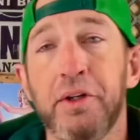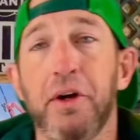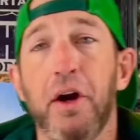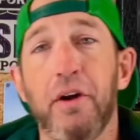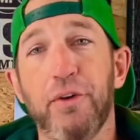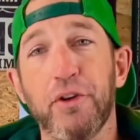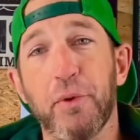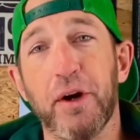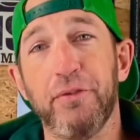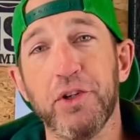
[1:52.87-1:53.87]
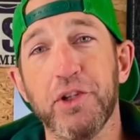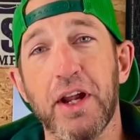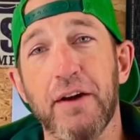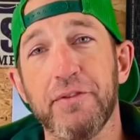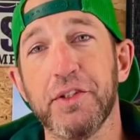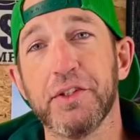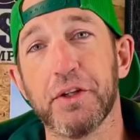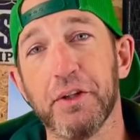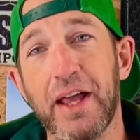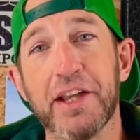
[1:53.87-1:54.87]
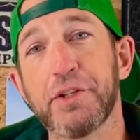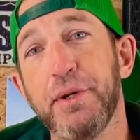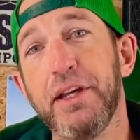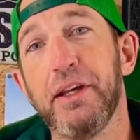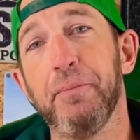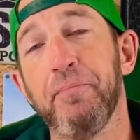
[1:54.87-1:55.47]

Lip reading: All right, freshwater fishing novices. So last week,